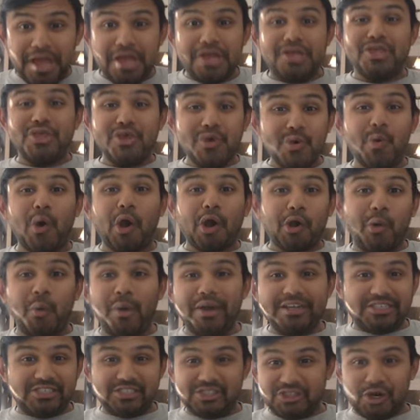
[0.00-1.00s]
you are
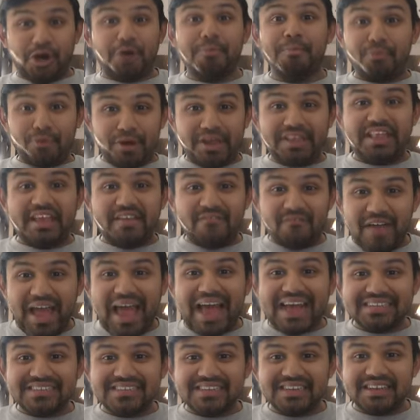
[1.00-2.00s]
going to start breathing
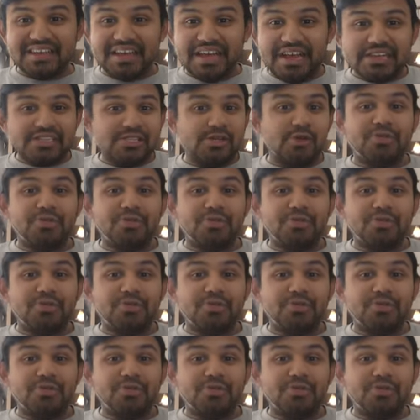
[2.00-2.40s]
fast. So